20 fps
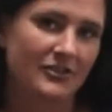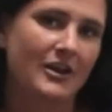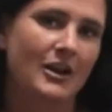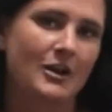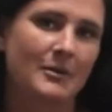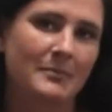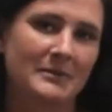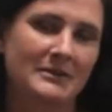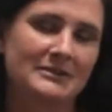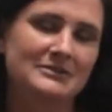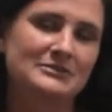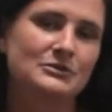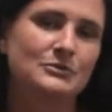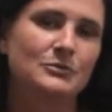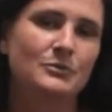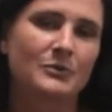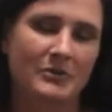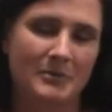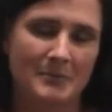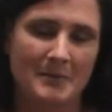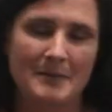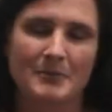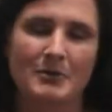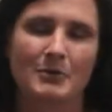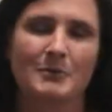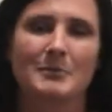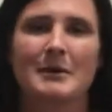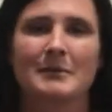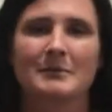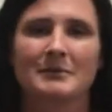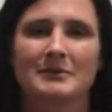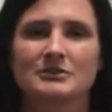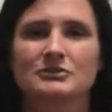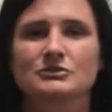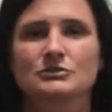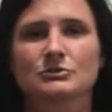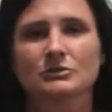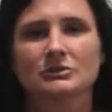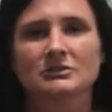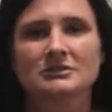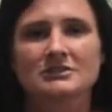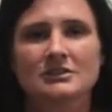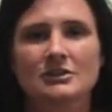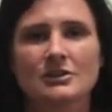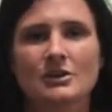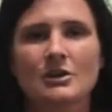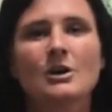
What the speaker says: therapist with the Pembroke Public Schools,